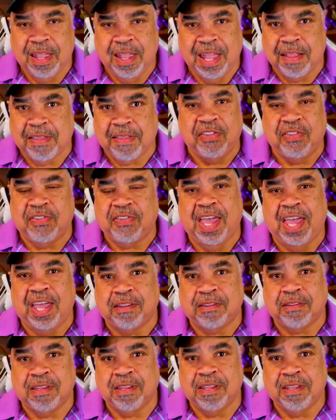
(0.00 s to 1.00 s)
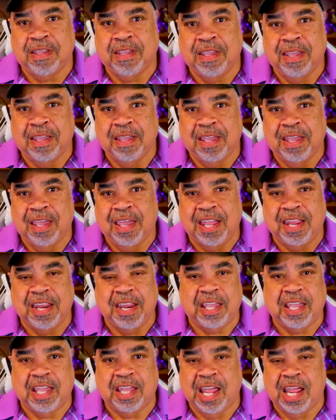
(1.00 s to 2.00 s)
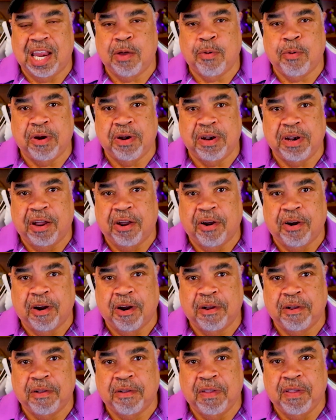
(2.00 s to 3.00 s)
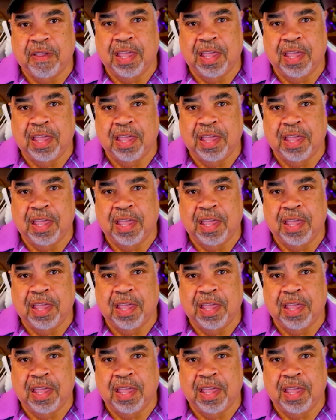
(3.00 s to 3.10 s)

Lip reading: That's insane. He didn't get anywhere near her.